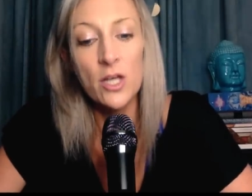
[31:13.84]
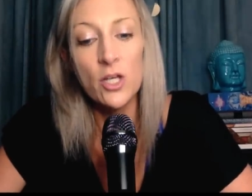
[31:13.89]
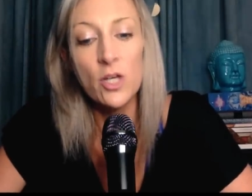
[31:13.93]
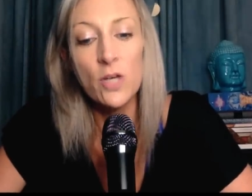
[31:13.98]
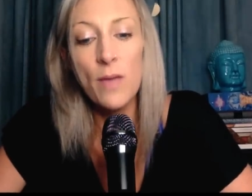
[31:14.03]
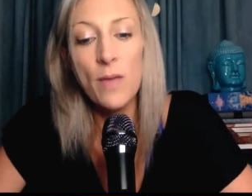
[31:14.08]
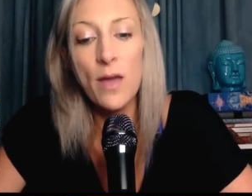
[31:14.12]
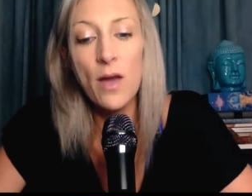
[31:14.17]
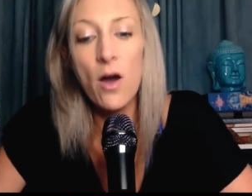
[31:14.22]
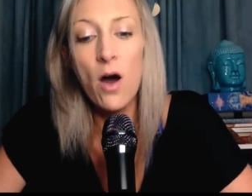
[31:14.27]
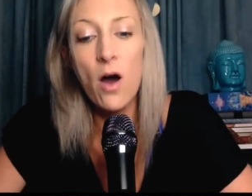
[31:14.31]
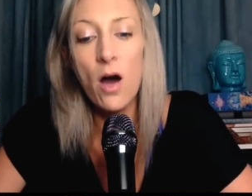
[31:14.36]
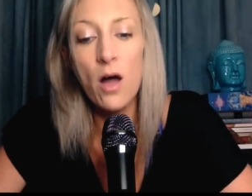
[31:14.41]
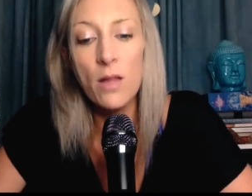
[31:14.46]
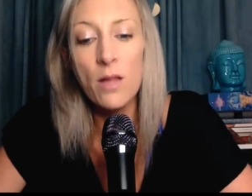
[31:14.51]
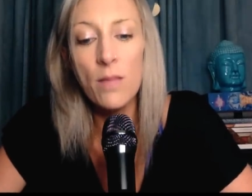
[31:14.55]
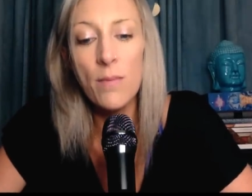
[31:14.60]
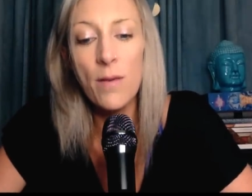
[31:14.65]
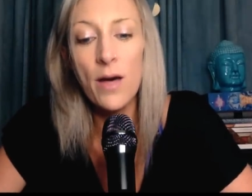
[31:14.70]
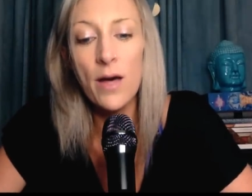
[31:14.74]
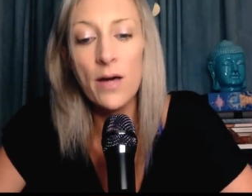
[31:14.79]
You may
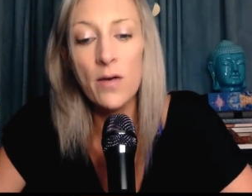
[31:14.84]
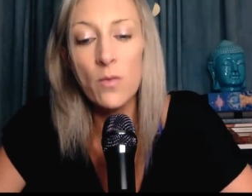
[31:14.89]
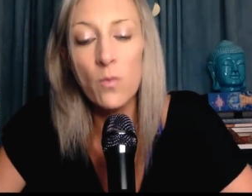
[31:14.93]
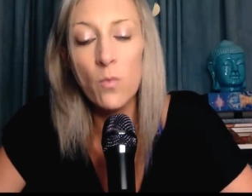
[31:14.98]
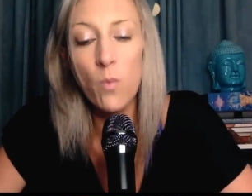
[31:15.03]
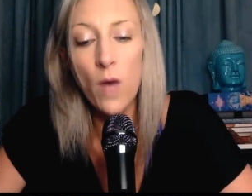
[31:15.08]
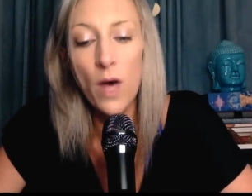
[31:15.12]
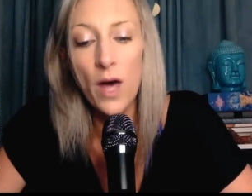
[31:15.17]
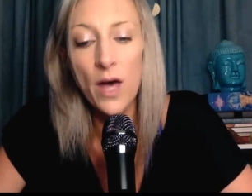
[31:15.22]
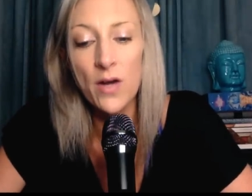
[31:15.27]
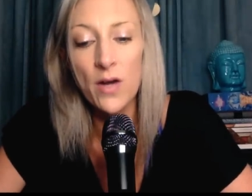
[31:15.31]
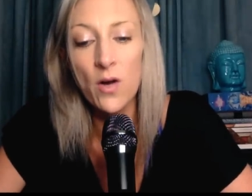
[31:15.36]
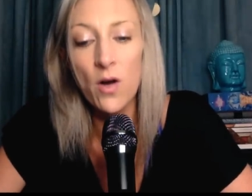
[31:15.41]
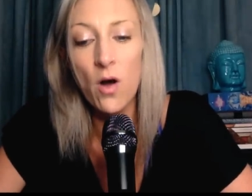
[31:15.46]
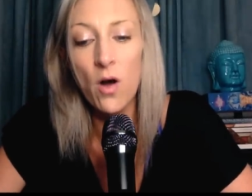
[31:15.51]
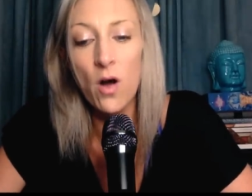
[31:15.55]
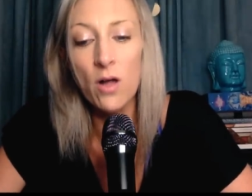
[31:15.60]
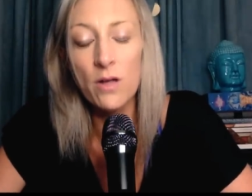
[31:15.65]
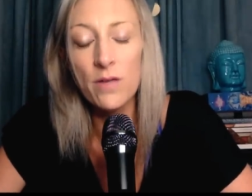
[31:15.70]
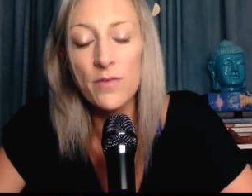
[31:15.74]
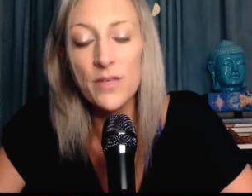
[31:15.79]
call upon one or
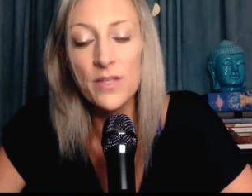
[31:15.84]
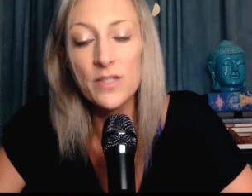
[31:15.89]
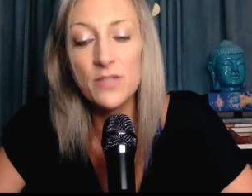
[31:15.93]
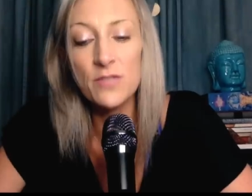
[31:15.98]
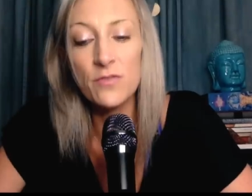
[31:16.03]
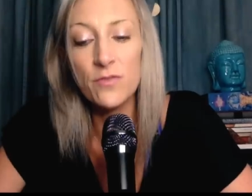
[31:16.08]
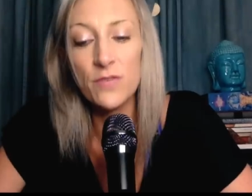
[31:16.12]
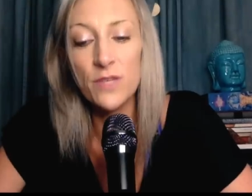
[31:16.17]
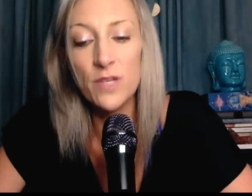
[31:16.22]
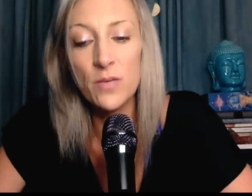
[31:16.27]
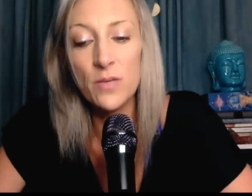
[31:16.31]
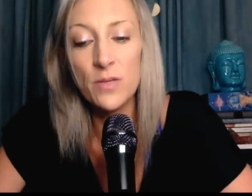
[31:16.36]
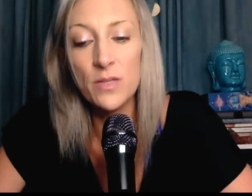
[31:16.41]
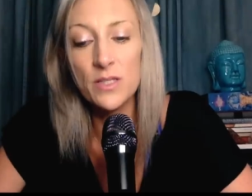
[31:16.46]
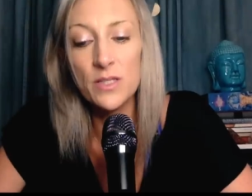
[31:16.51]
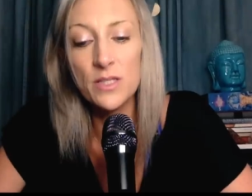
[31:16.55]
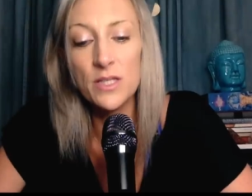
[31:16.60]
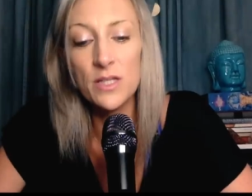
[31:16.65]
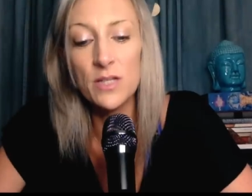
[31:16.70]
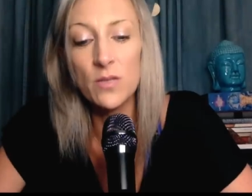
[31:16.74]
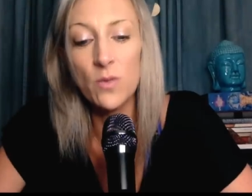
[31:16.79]
all of these
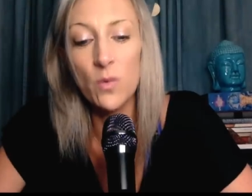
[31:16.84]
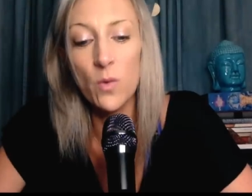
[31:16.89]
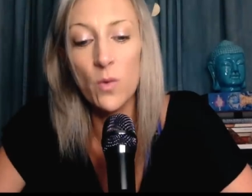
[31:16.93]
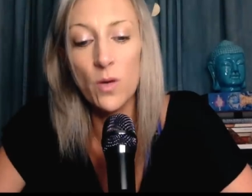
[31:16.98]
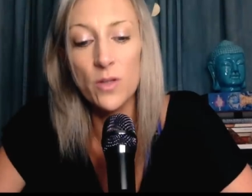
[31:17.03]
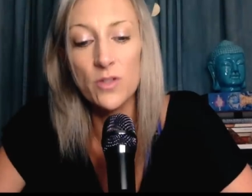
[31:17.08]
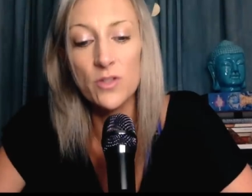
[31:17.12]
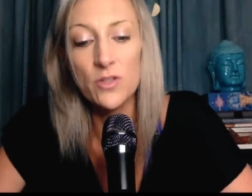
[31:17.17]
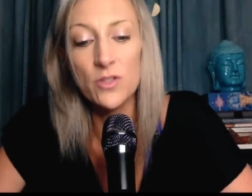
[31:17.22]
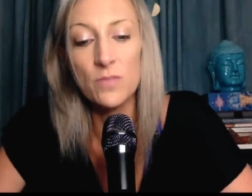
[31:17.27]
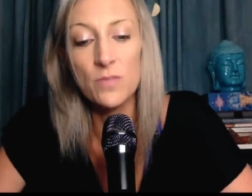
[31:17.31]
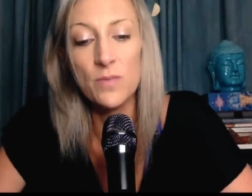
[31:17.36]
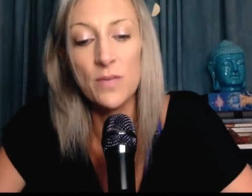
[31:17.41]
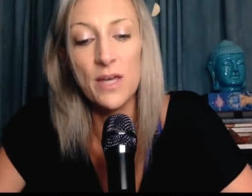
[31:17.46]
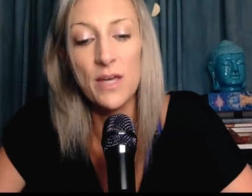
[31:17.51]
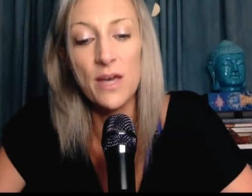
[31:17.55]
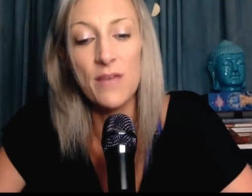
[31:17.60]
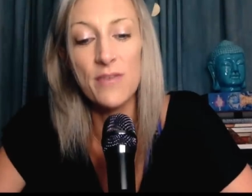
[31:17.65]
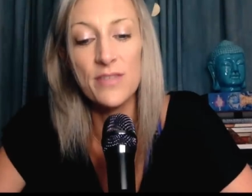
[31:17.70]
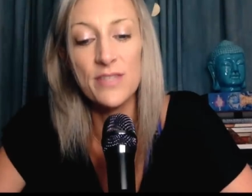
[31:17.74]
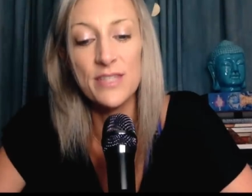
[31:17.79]
frequency lords to
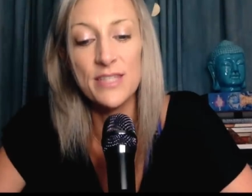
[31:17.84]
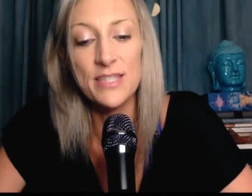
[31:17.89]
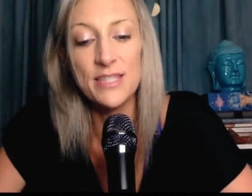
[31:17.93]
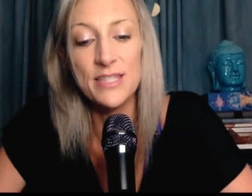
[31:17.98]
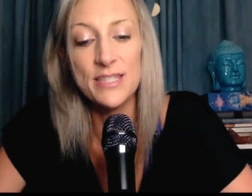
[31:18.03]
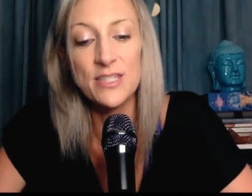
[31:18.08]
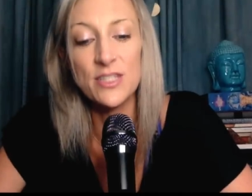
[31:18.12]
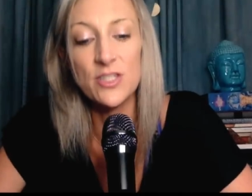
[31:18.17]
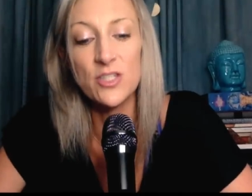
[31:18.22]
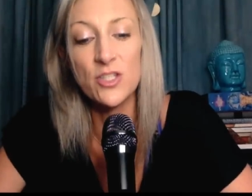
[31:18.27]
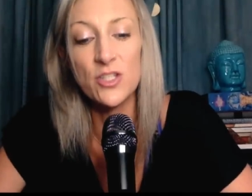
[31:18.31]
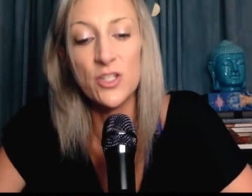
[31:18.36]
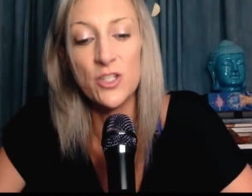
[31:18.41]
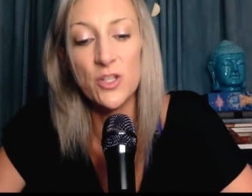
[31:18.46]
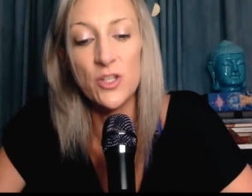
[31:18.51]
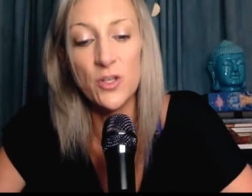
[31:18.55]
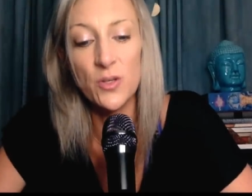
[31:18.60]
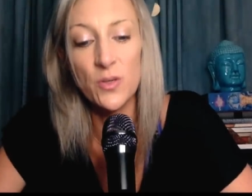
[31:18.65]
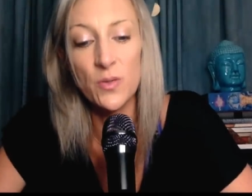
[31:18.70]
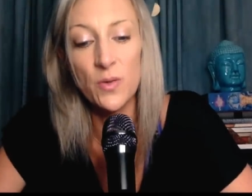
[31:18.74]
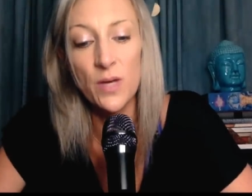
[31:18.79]
be of assistance to
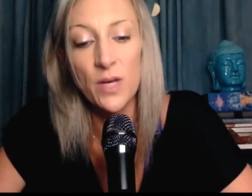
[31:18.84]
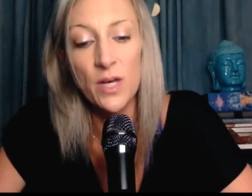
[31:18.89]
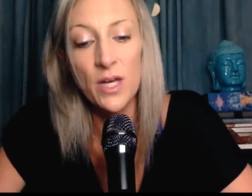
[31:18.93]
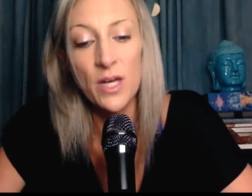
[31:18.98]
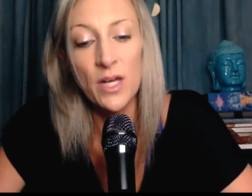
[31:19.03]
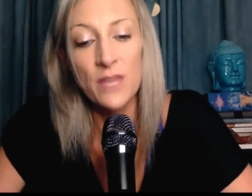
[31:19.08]
you.